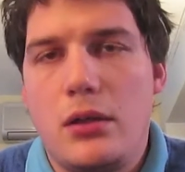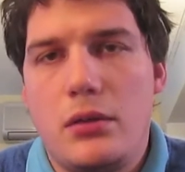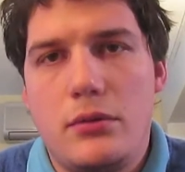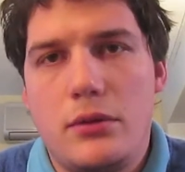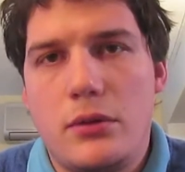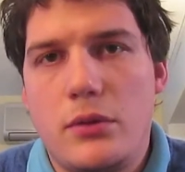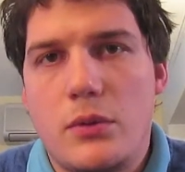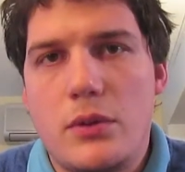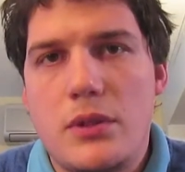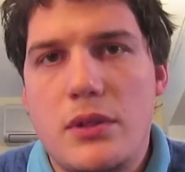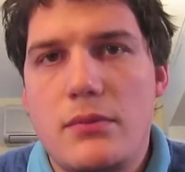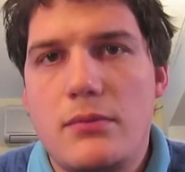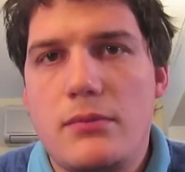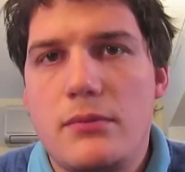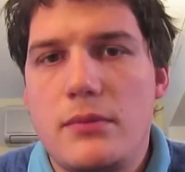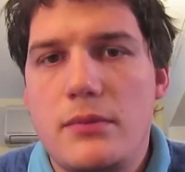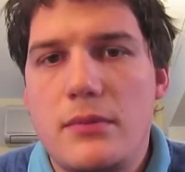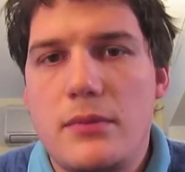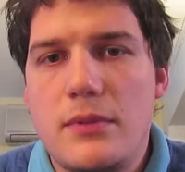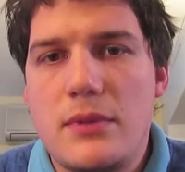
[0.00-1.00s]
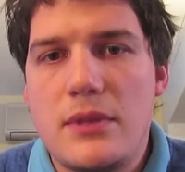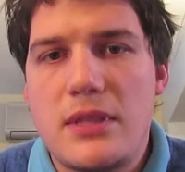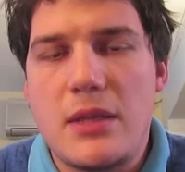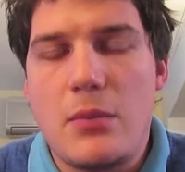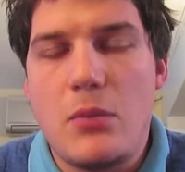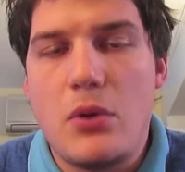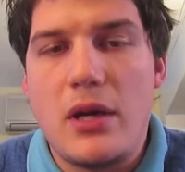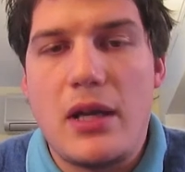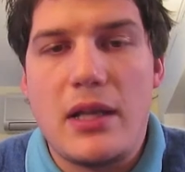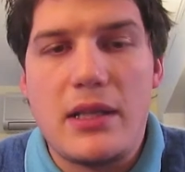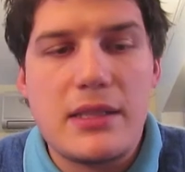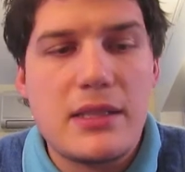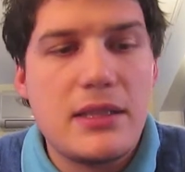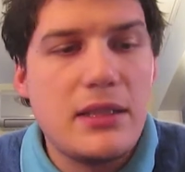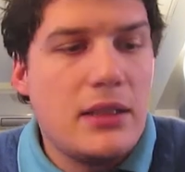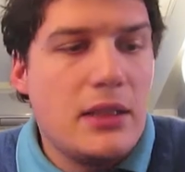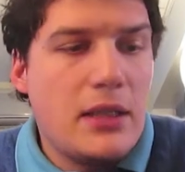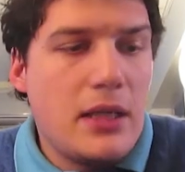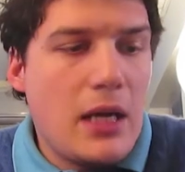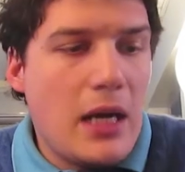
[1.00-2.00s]
look somewhere else.
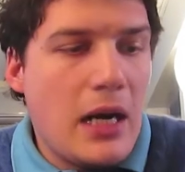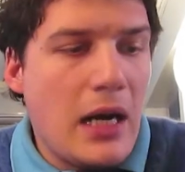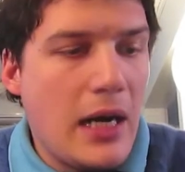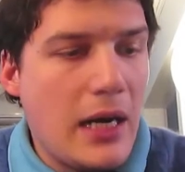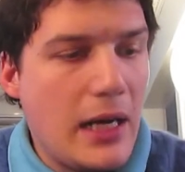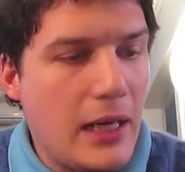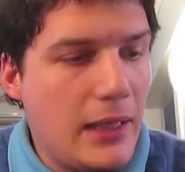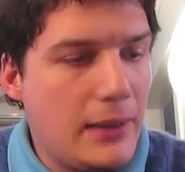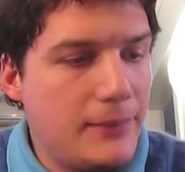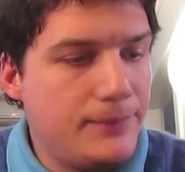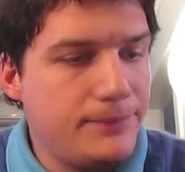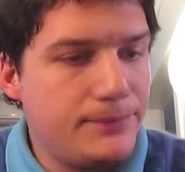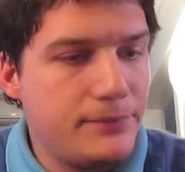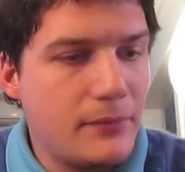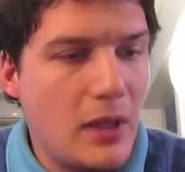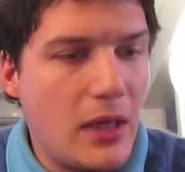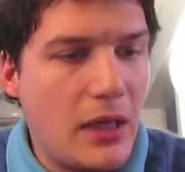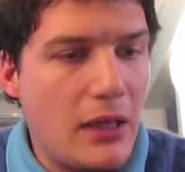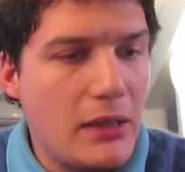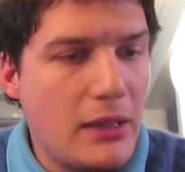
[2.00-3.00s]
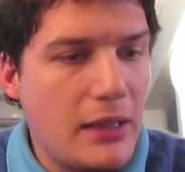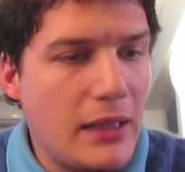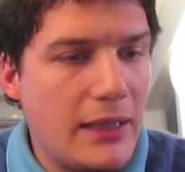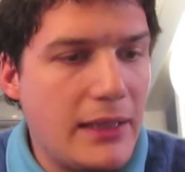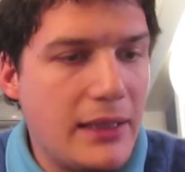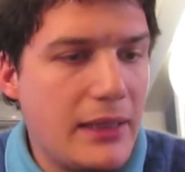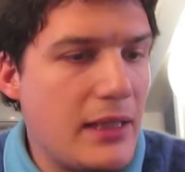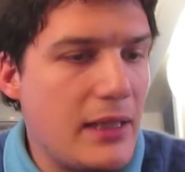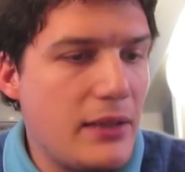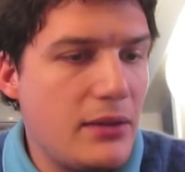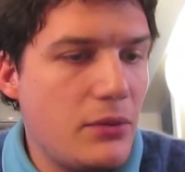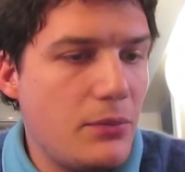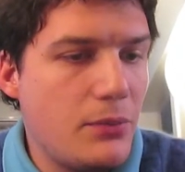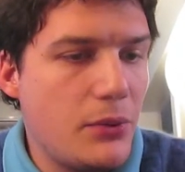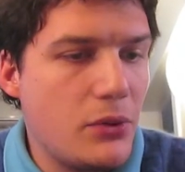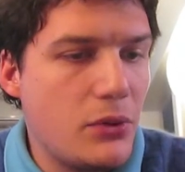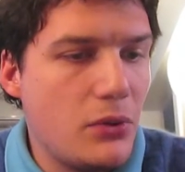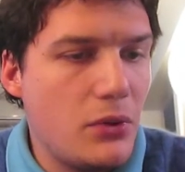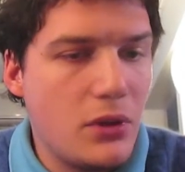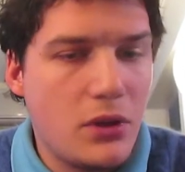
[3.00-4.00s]
I'm glad I had the
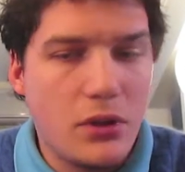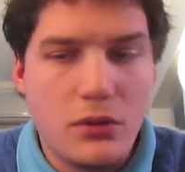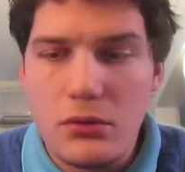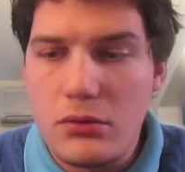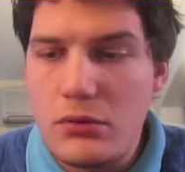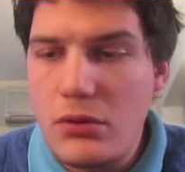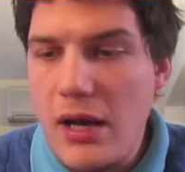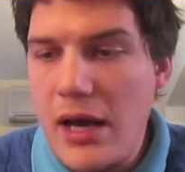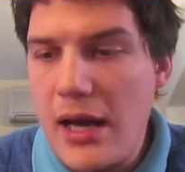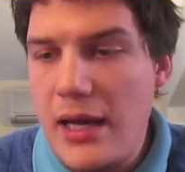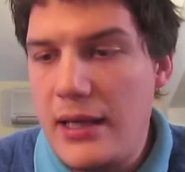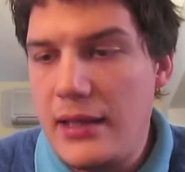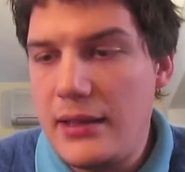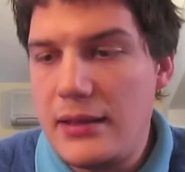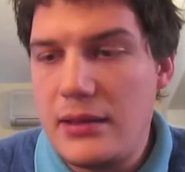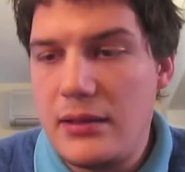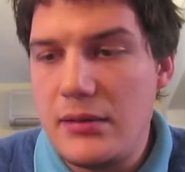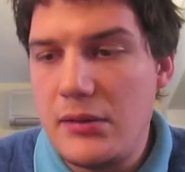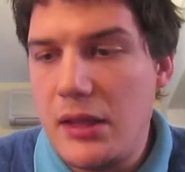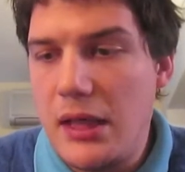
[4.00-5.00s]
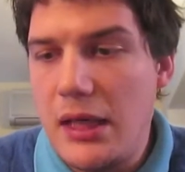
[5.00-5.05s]
opportunity to try it.